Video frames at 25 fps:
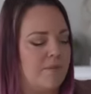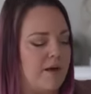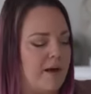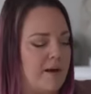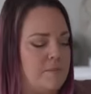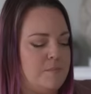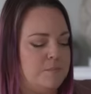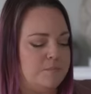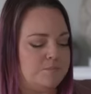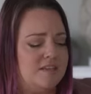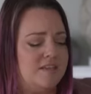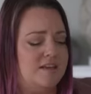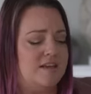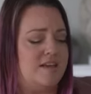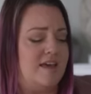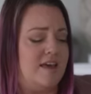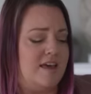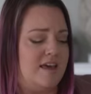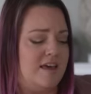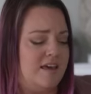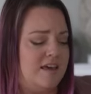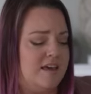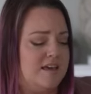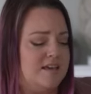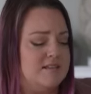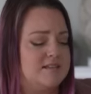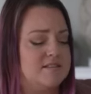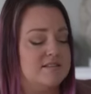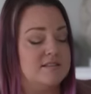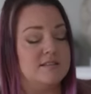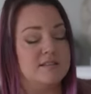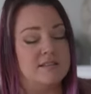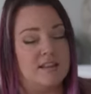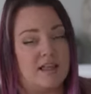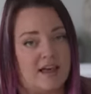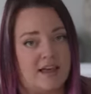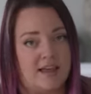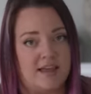but the cake is
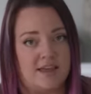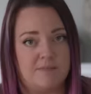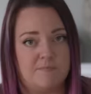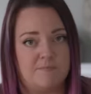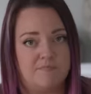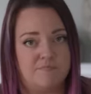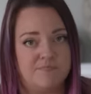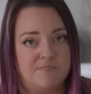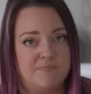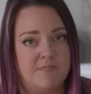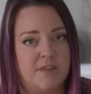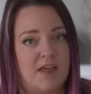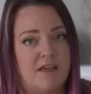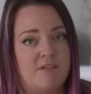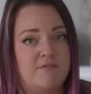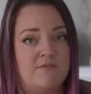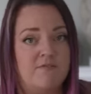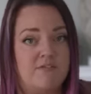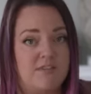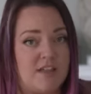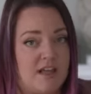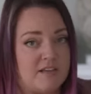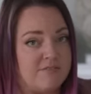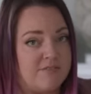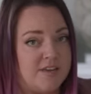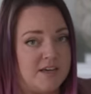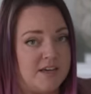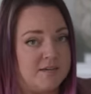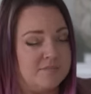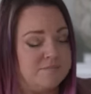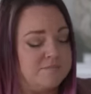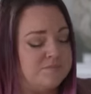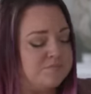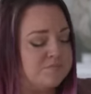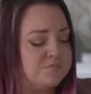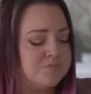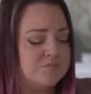light and fluffy